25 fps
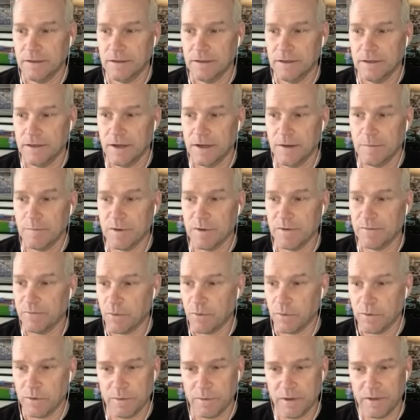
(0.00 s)
um,
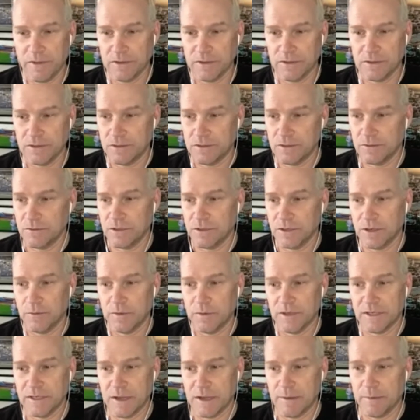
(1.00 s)
before we went in the studio
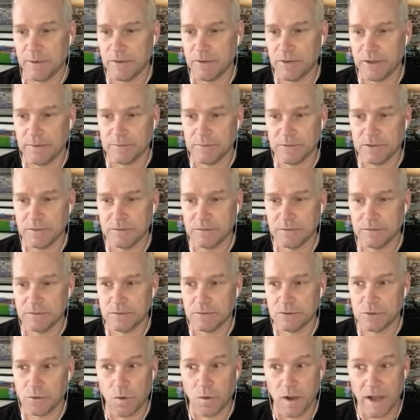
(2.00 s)
we demoed them
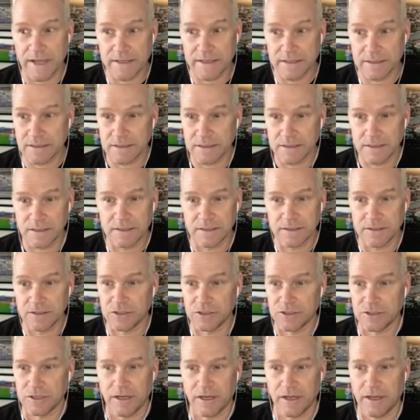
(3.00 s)
twice
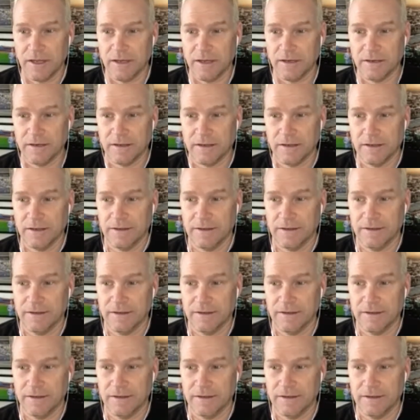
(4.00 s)
each. And